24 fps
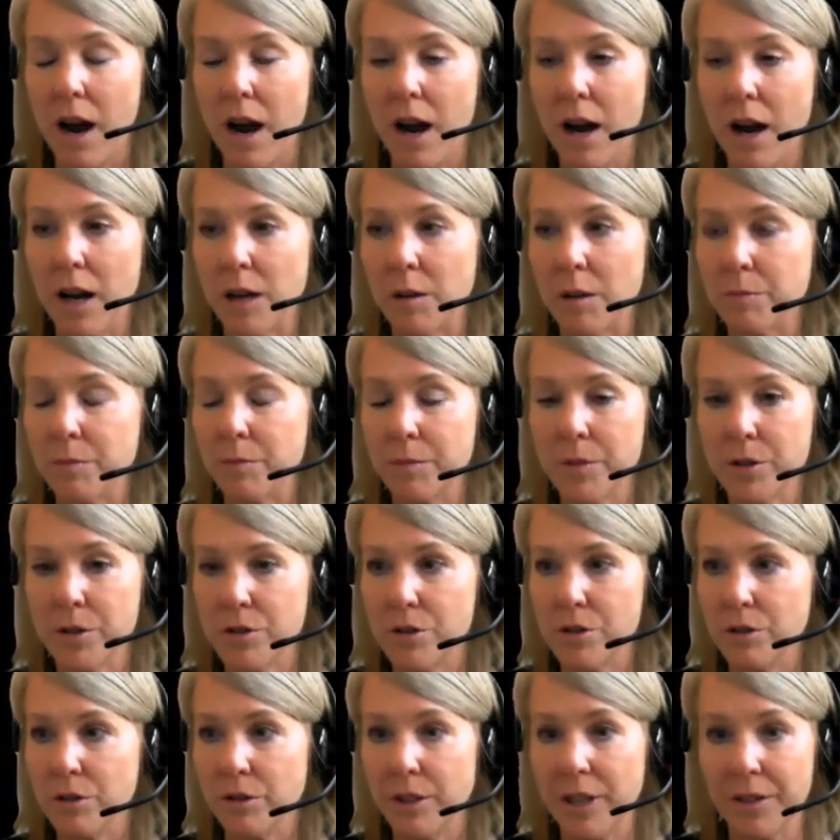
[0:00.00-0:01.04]

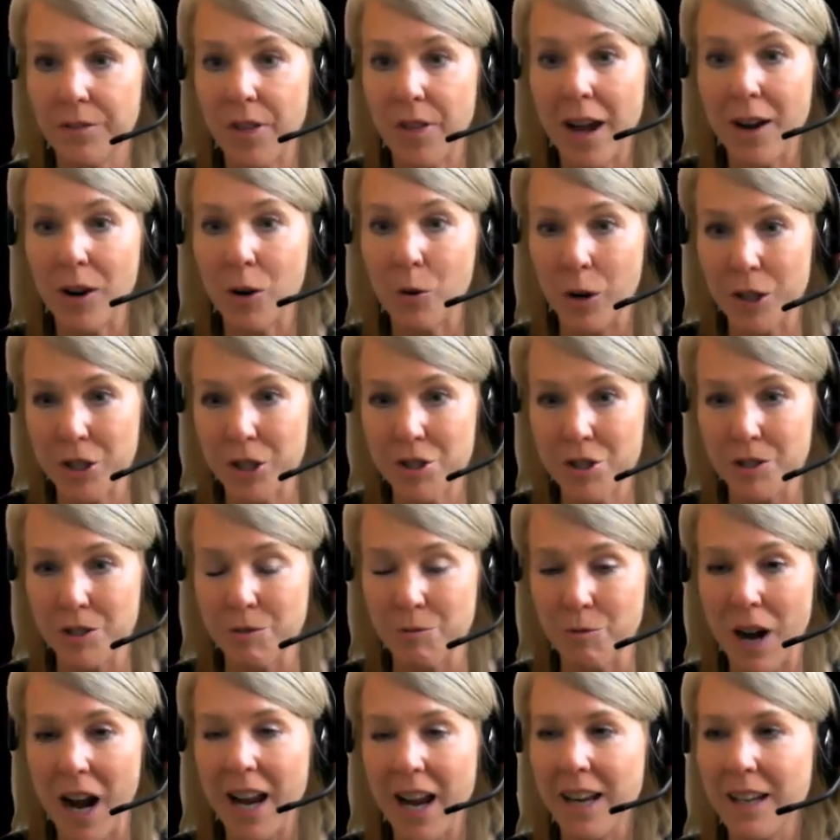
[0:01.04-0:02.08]
to get that question
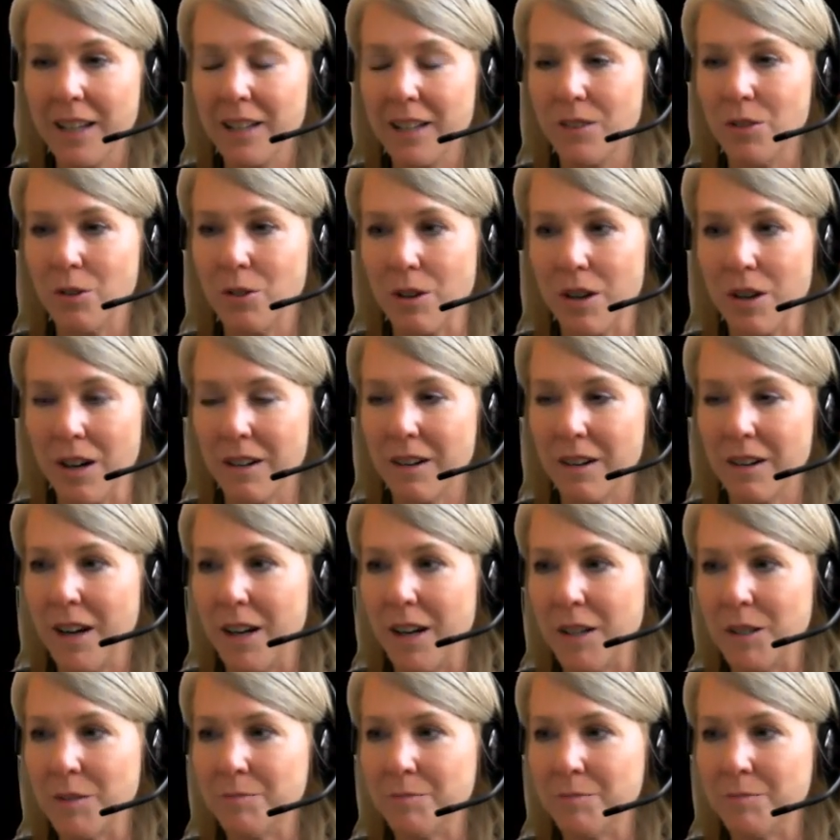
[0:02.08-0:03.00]
right, or